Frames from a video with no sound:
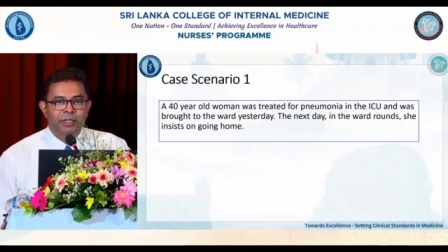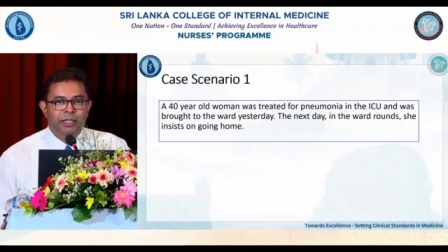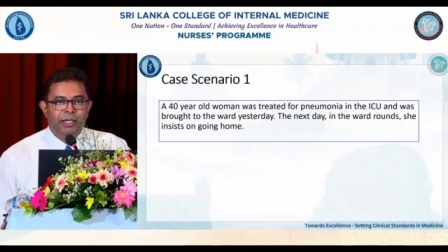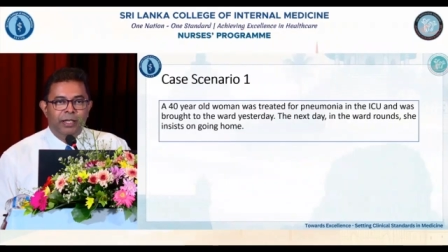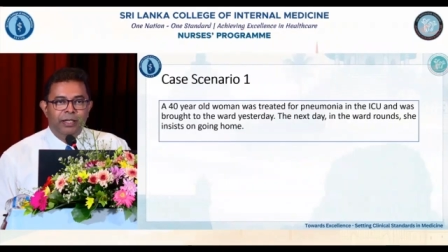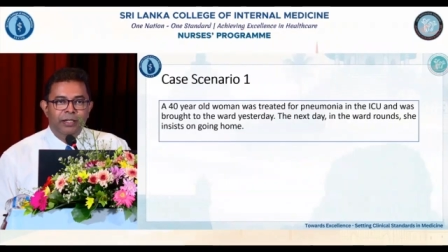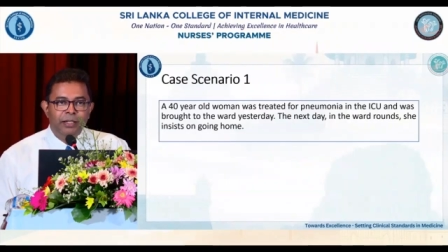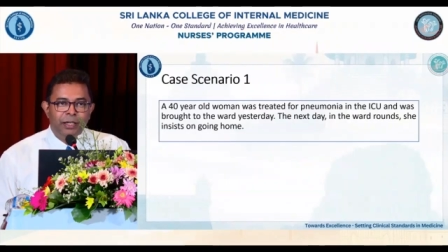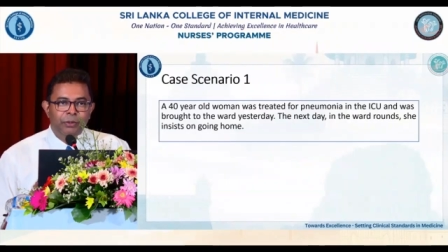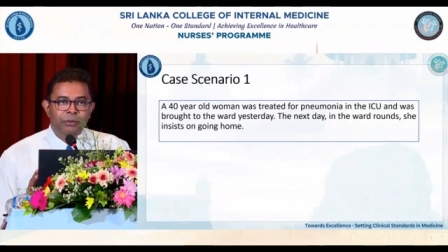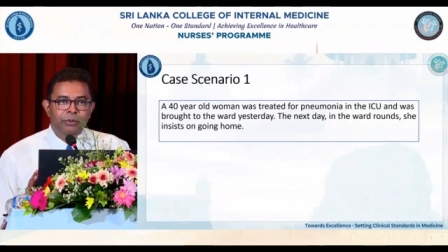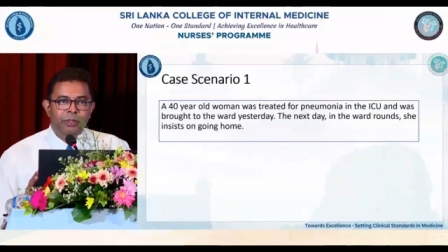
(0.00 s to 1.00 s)
were taken.
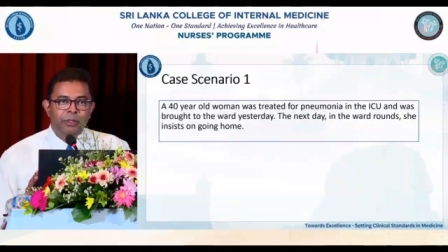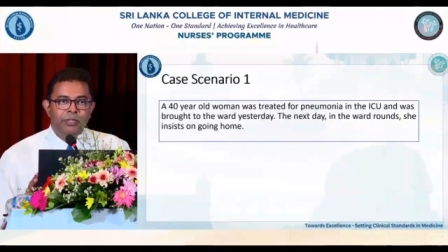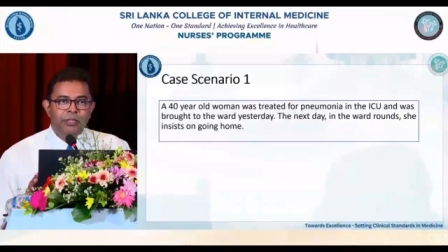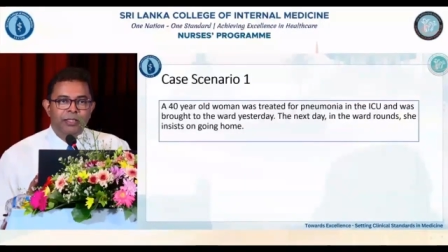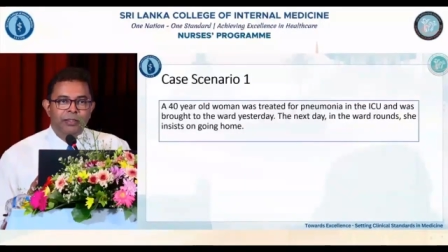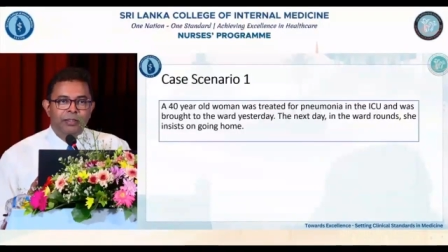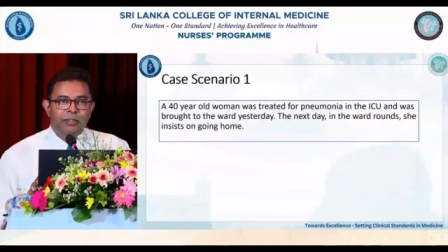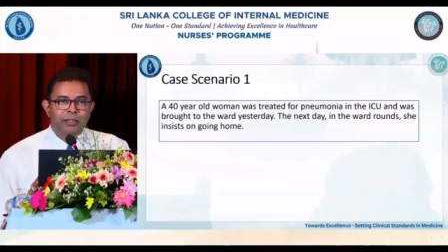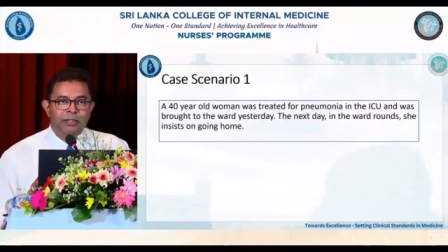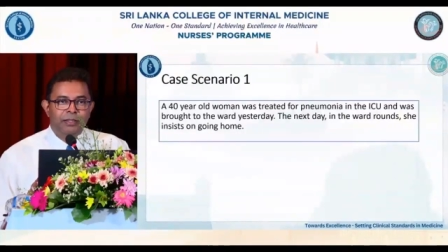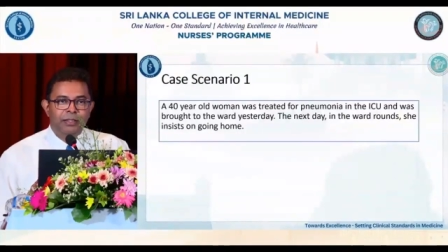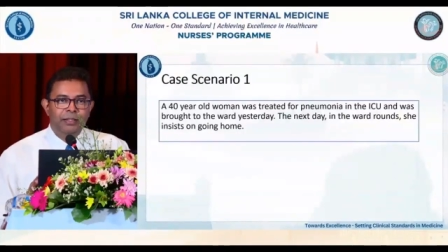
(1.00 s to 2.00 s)
Now the patient's
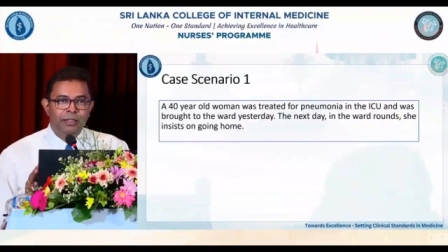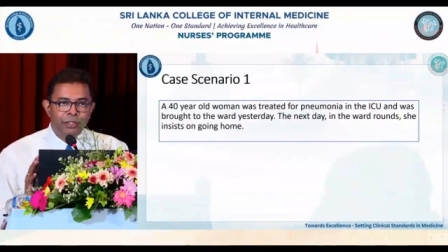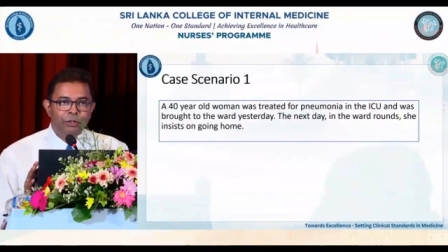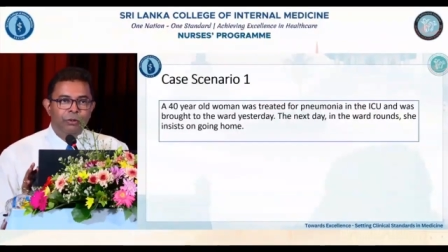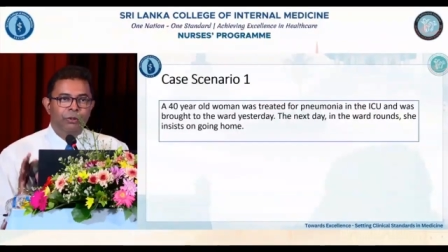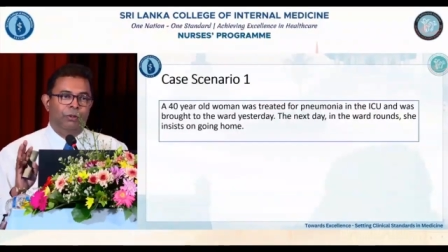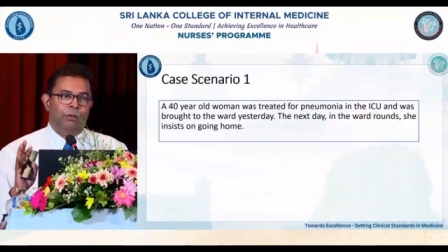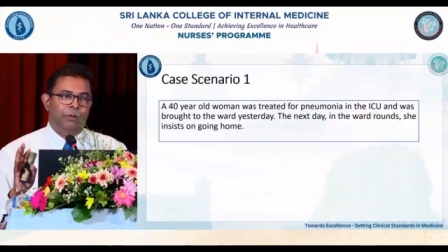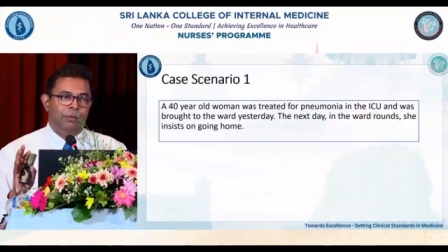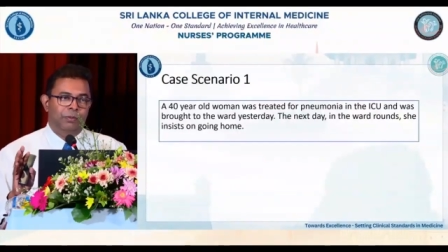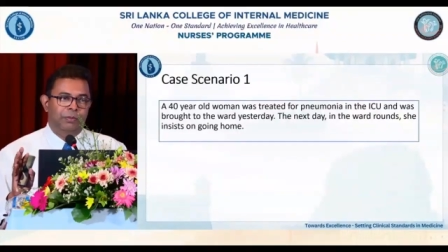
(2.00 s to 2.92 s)
concern is to go home.